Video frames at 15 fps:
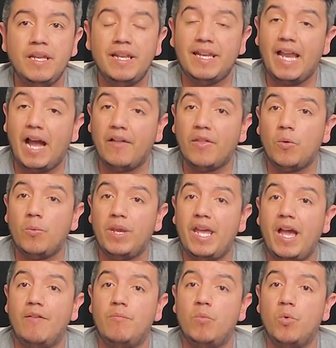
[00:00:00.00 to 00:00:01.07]
Now that we
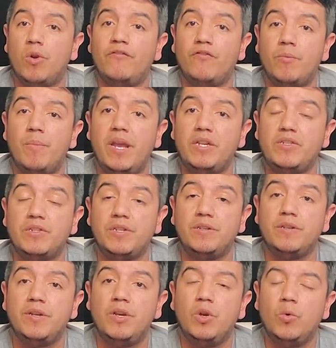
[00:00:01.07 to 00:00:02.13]
have more
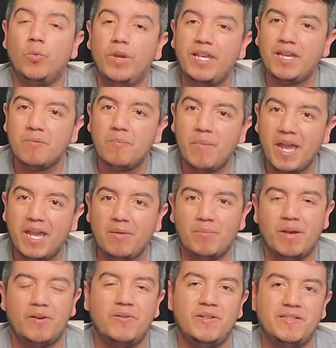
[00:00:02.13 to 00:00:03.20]
information, we can make
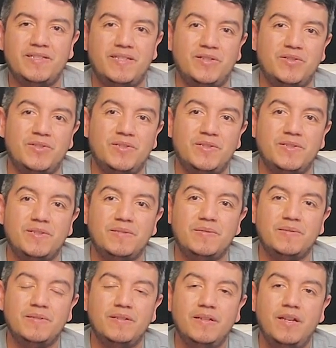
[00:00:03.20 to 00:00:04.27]
better decisions.
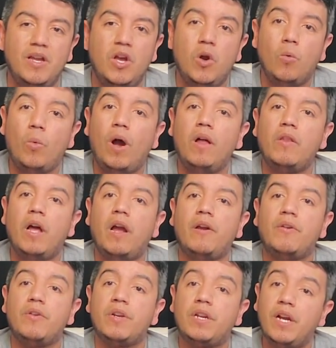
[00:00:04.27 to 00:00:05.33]
While
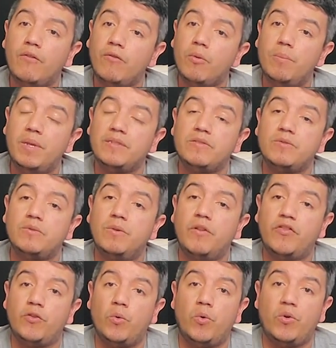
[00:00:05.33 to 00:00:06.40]
our governmental
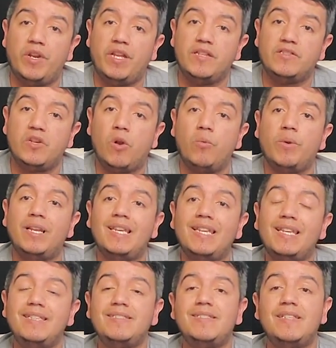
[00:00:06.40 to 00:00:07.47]
authorities are
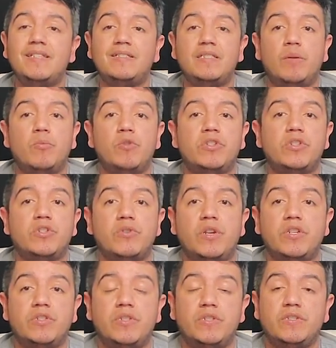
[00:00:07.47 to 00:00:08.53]
releasing some
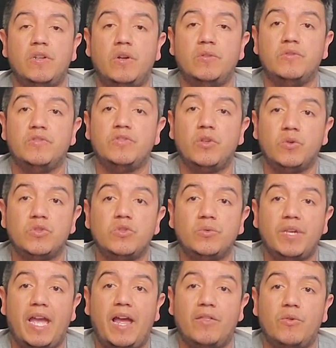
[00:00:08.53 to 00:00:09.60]
restrictions on social
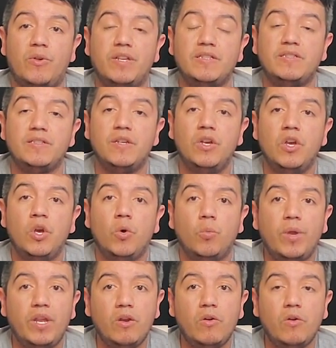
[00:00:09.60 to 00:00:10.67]
gatherings,
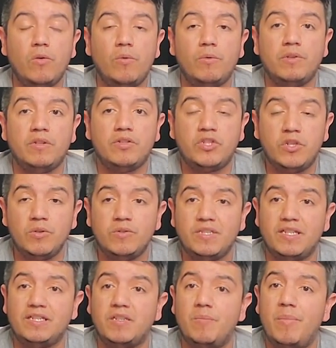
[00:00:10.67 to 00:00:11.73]
we are
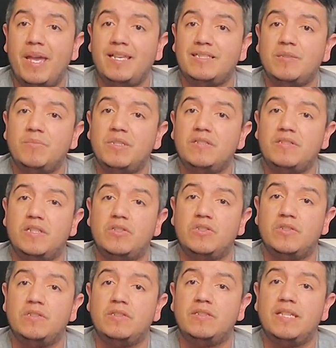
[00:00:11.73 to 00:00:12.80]
choosing to make some
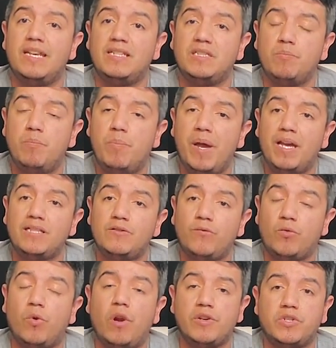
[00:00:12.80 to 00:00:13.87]
decisions that is best
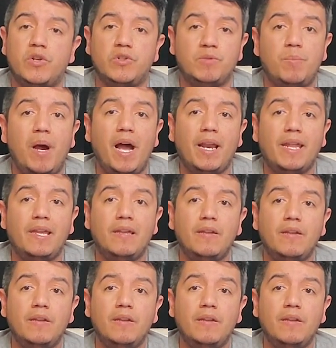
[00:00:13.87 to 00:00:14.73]
for our church body.